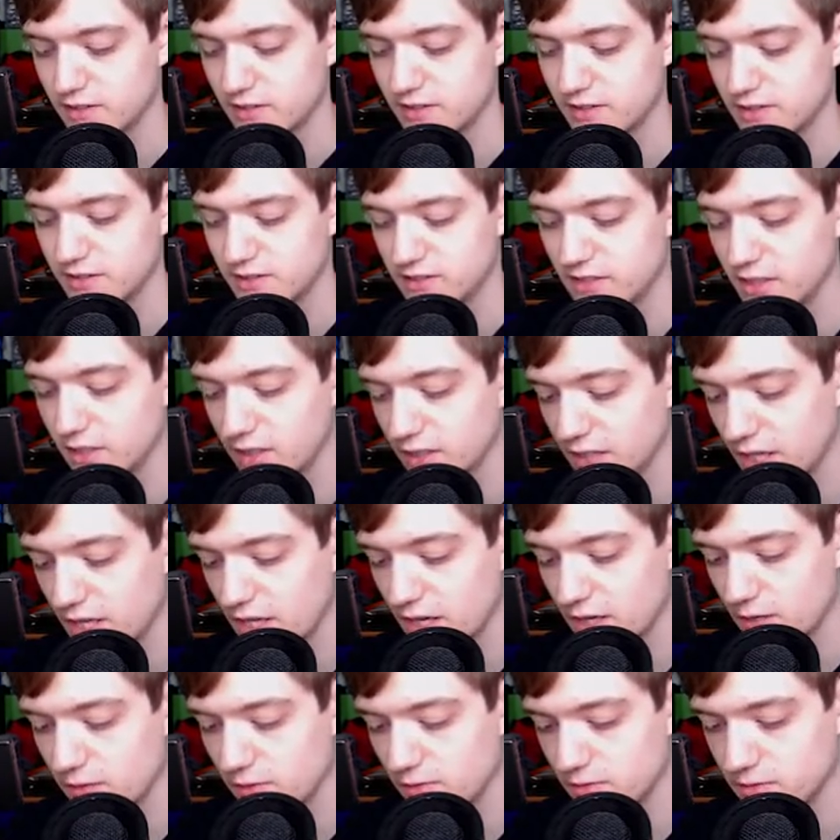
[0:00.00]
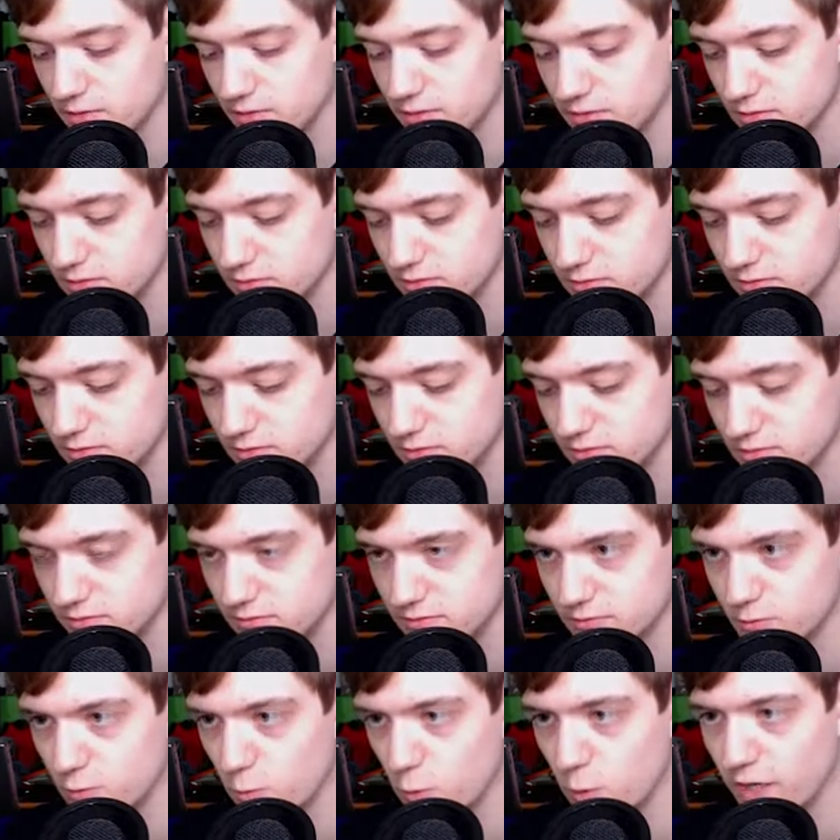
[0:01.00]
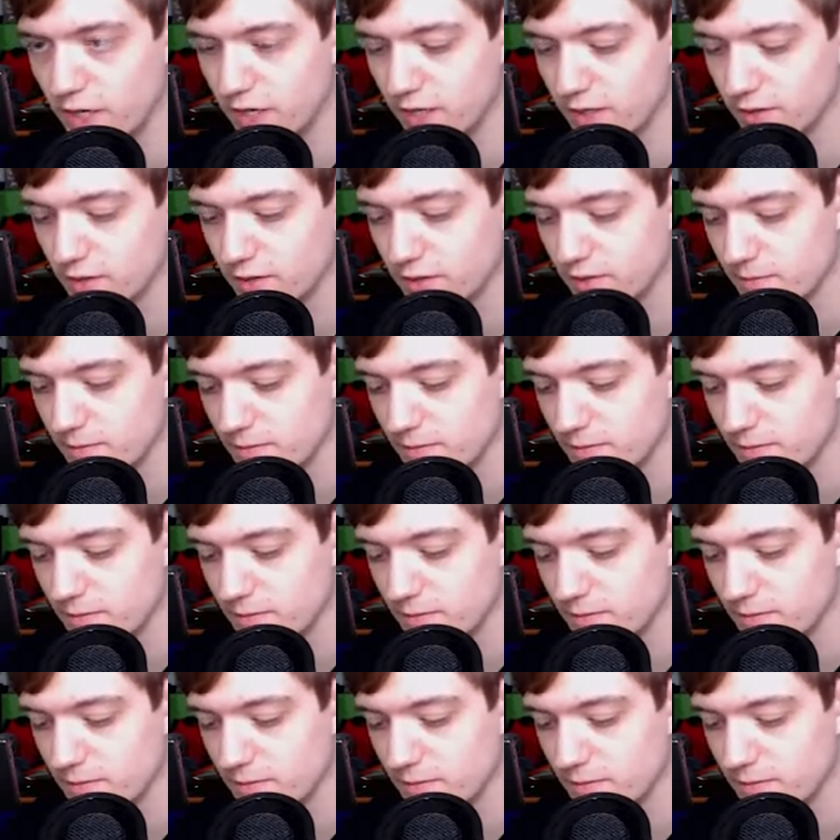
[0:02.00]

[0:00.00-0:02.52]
Celio. Weird.